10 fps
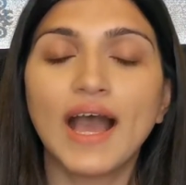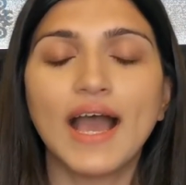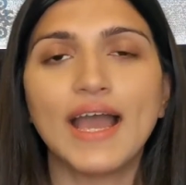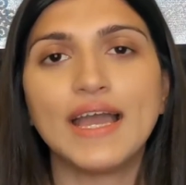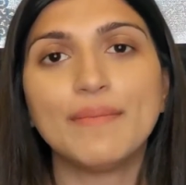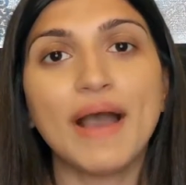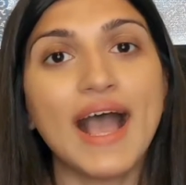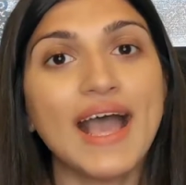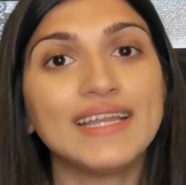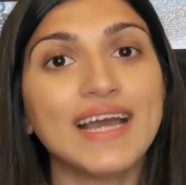
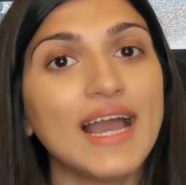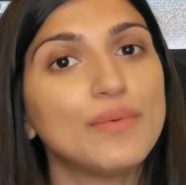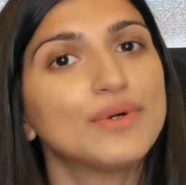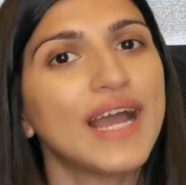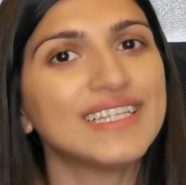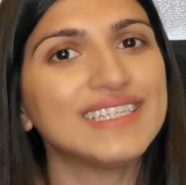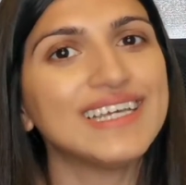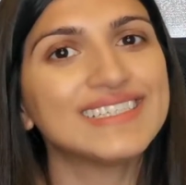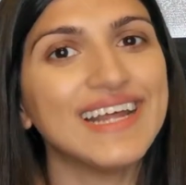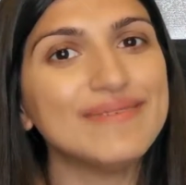and I will catch you
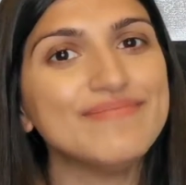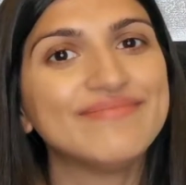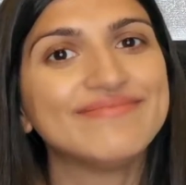next time.